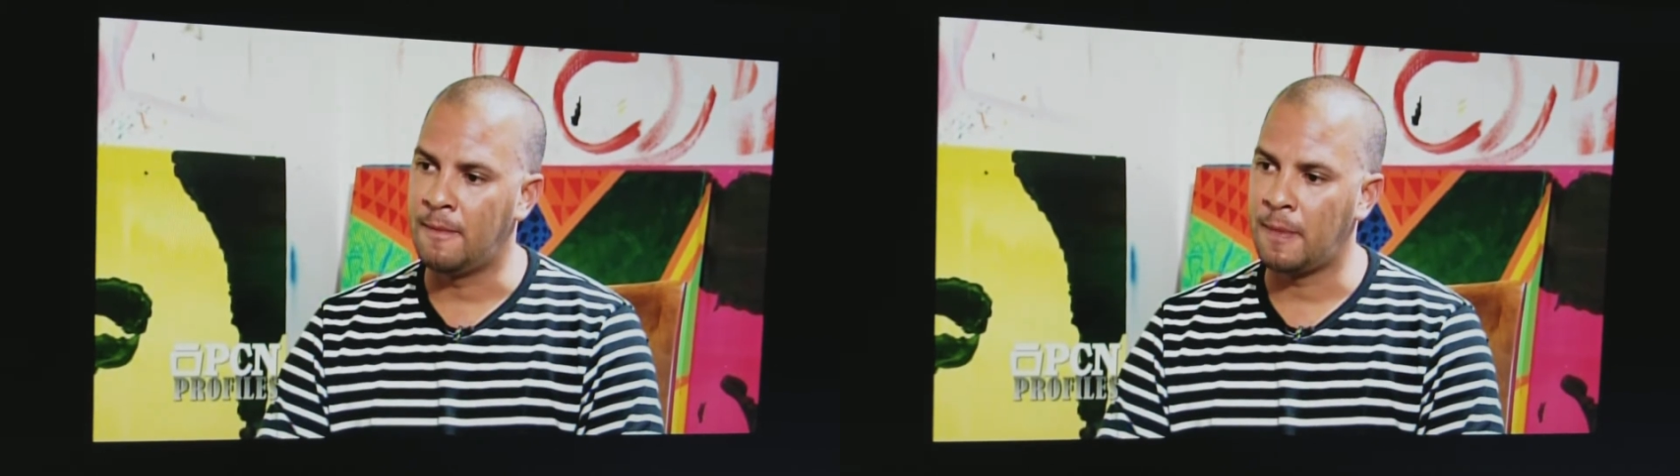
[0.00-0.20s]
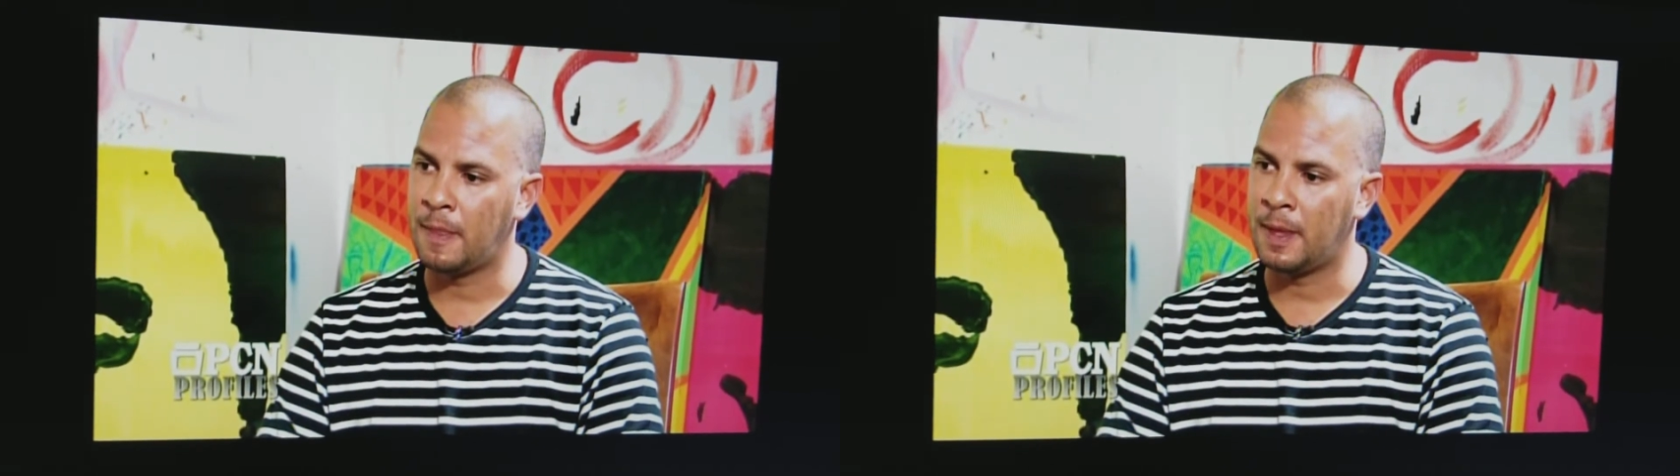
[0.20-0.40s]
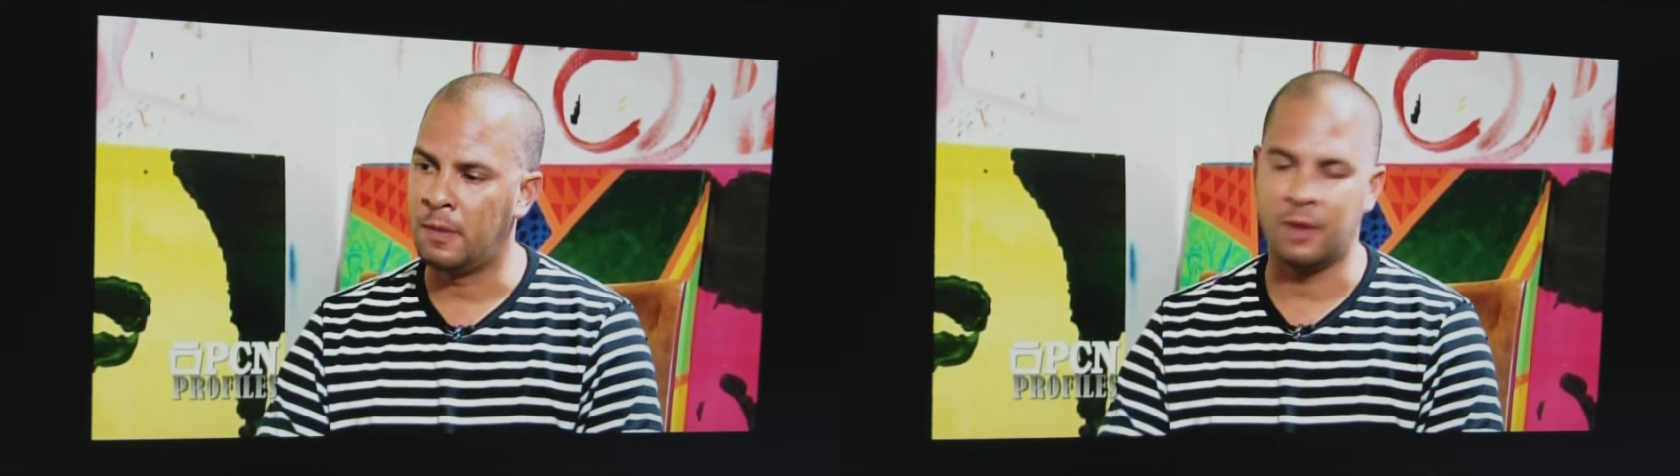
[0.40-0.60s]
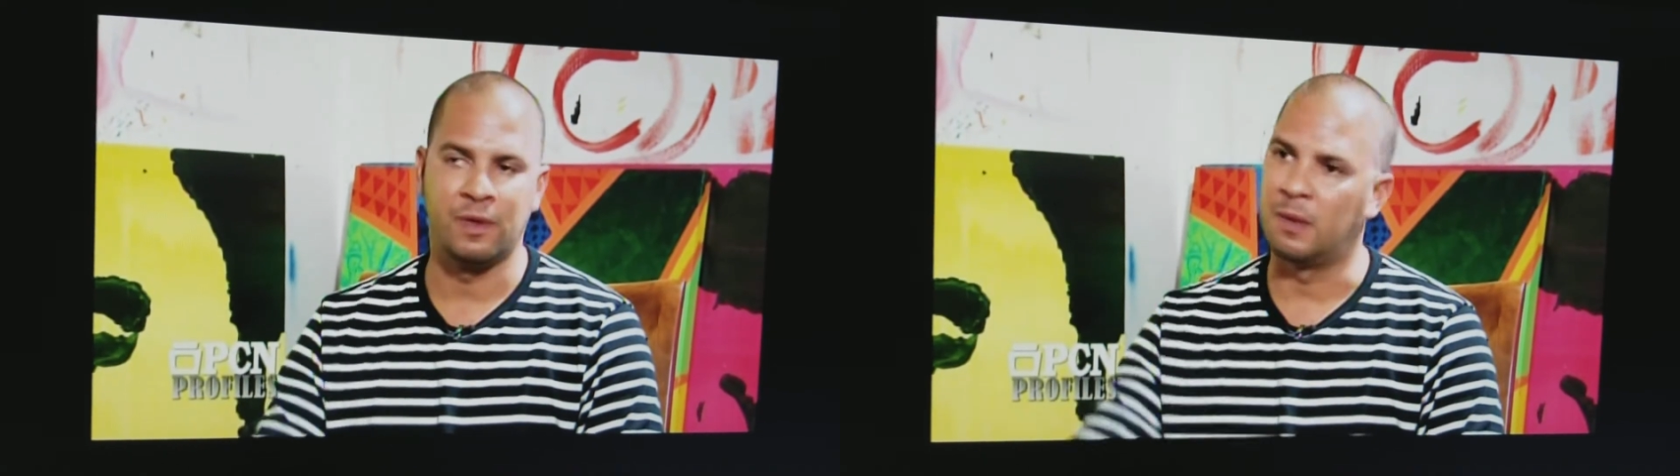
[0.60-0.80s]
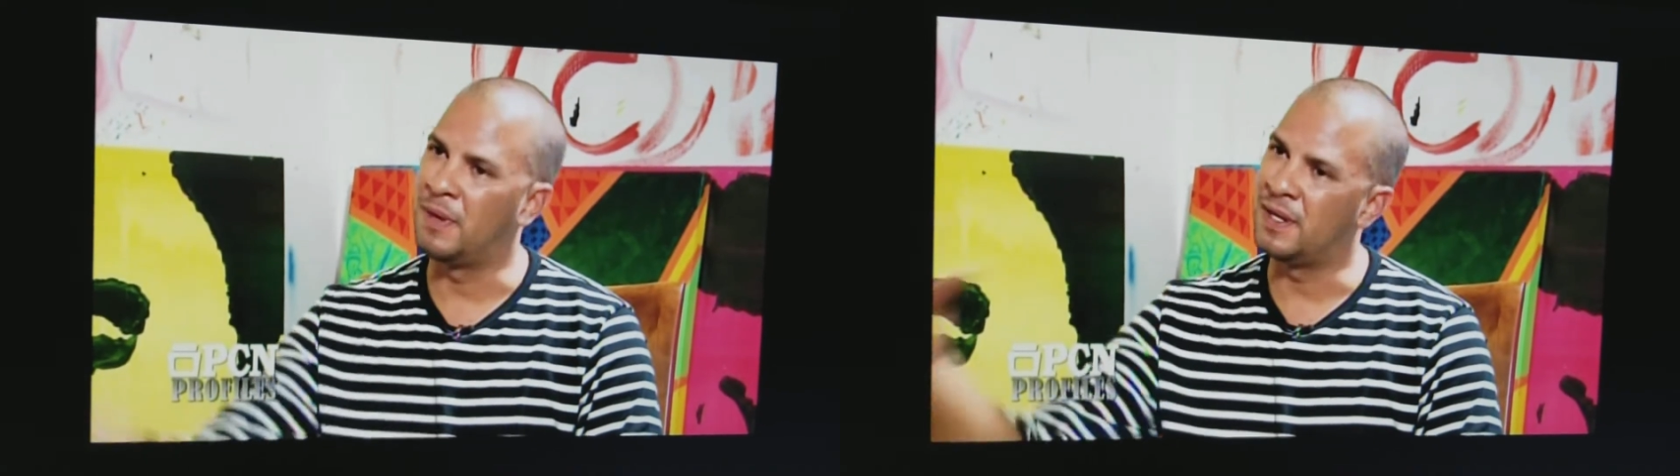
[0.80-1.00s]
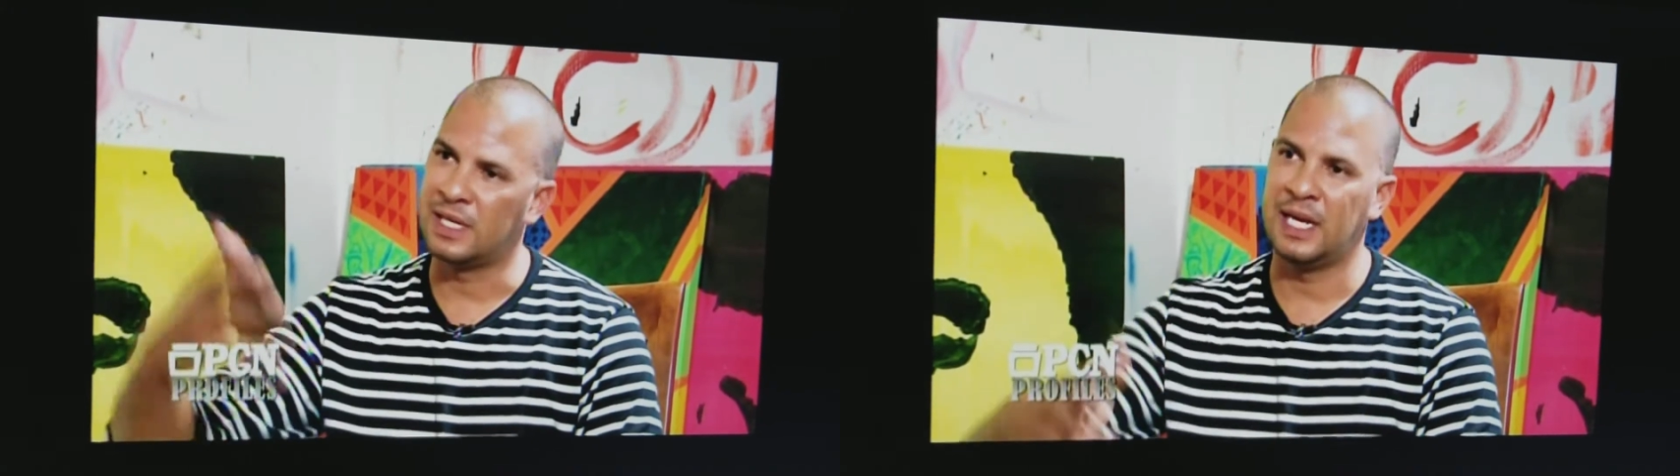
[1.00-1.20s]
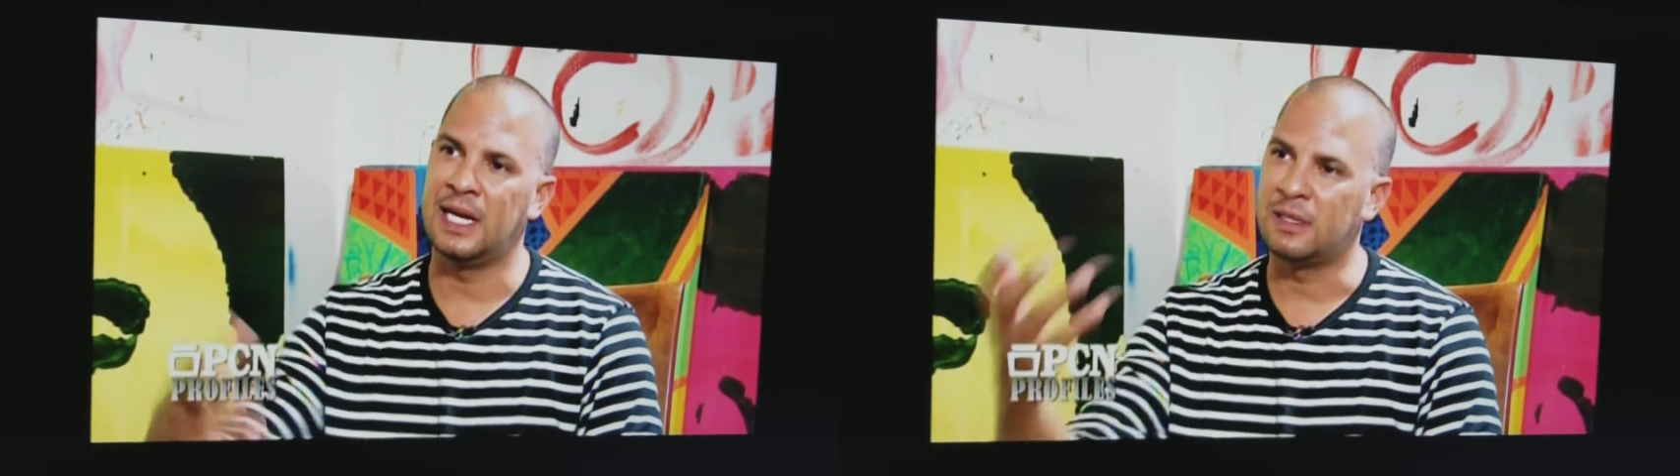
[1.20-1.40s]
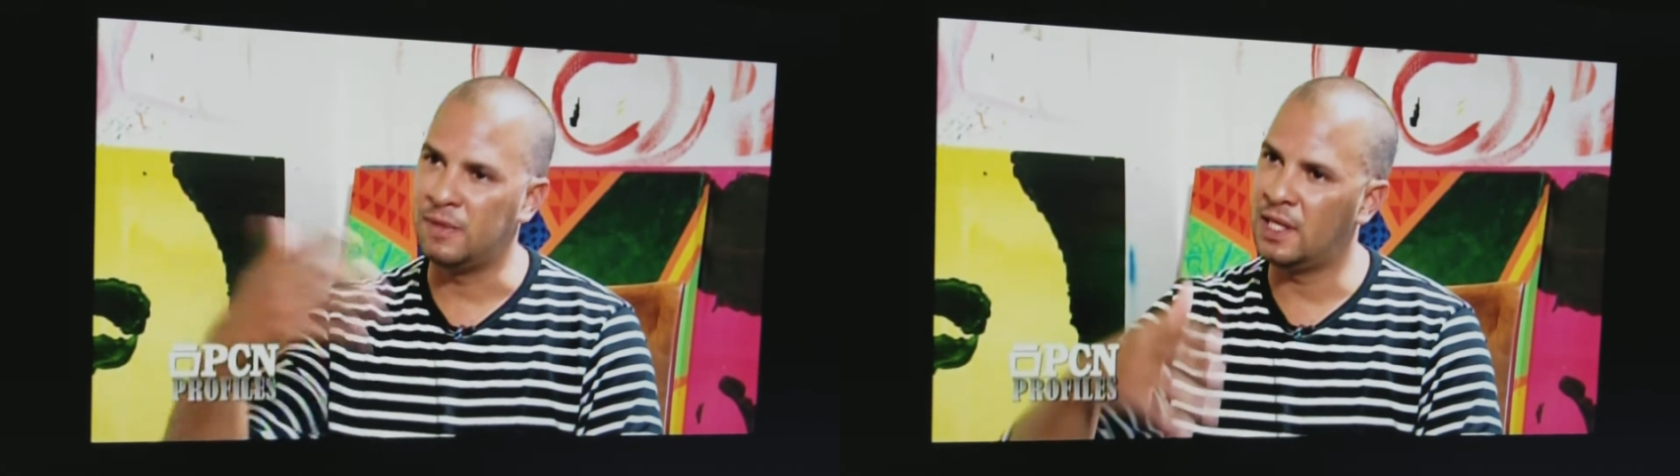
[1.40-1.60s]
with a bunch of kids, and
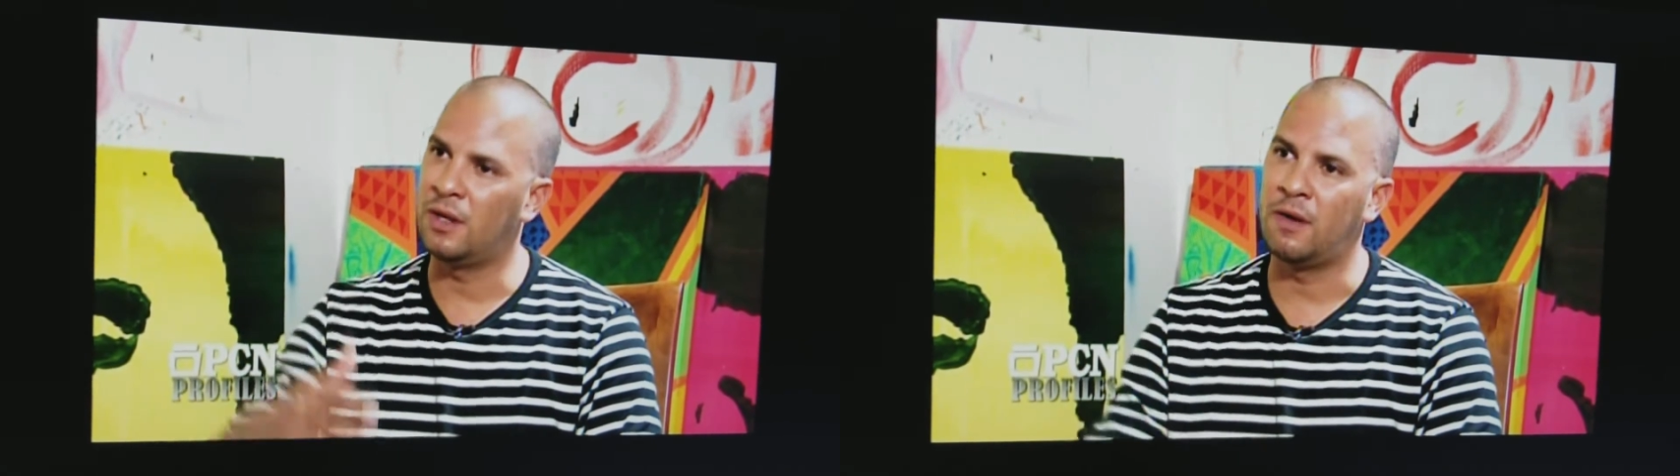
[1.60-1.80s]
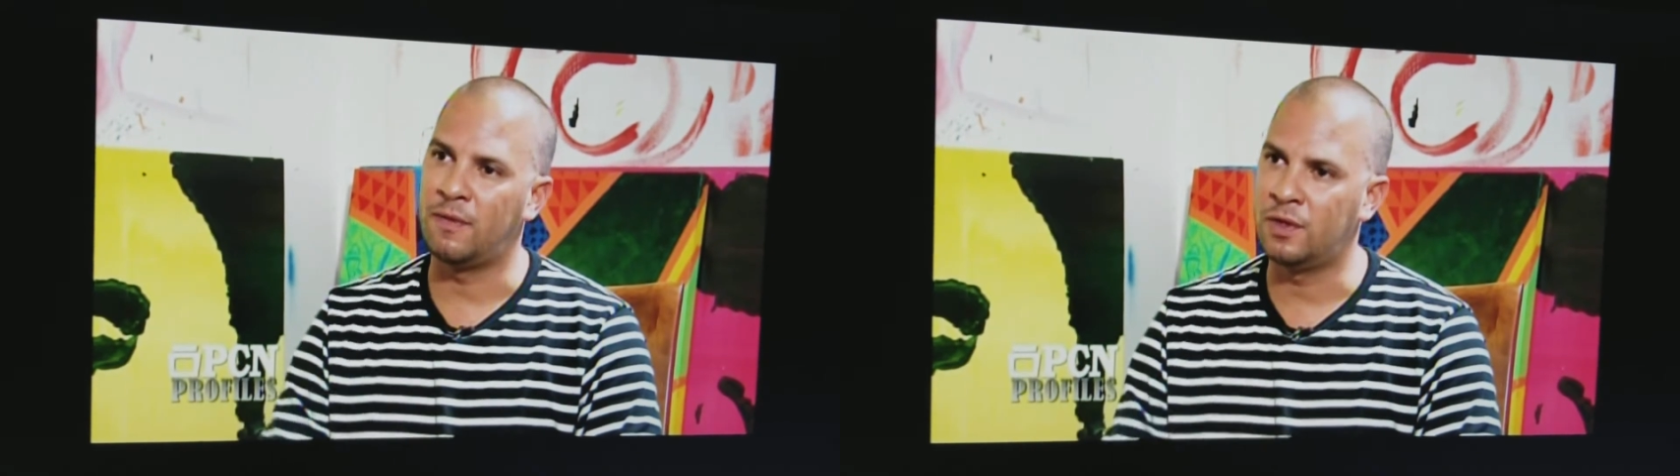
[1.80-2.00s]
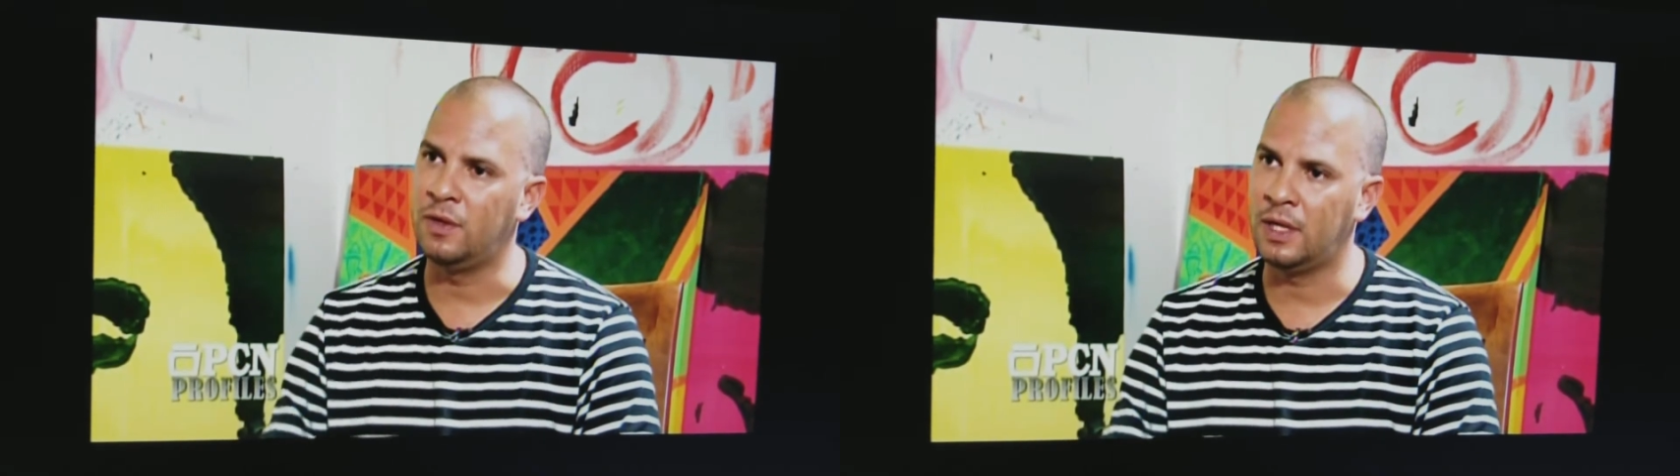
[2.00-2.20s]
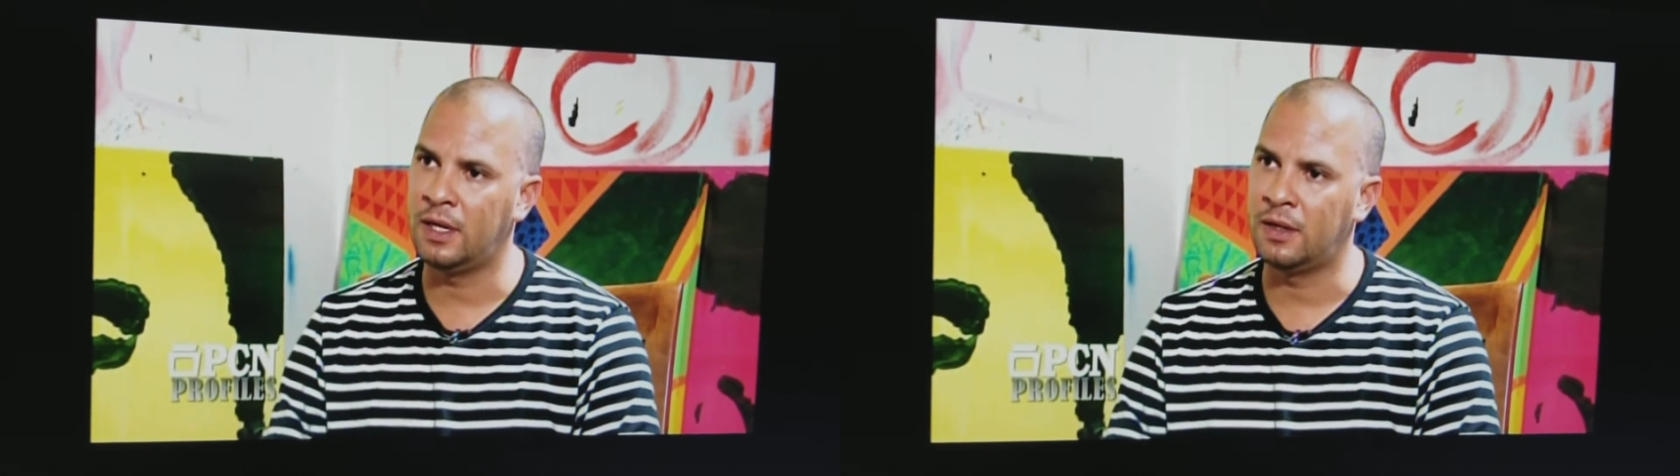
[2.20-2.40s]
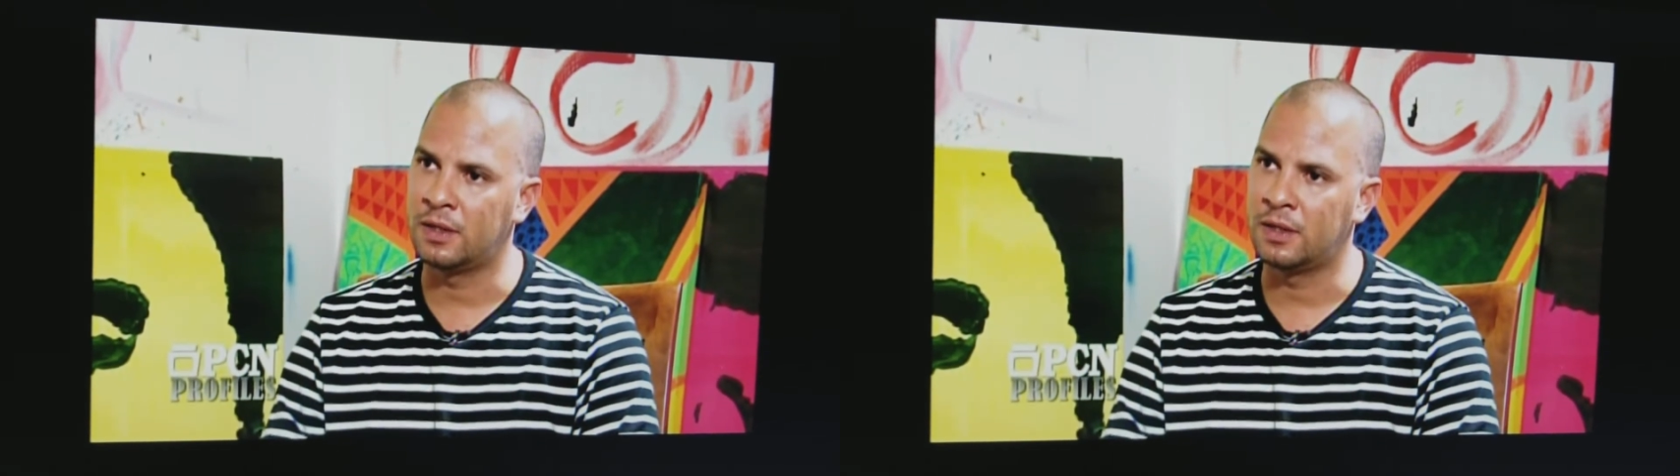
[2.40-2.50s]
we did it over 2 years.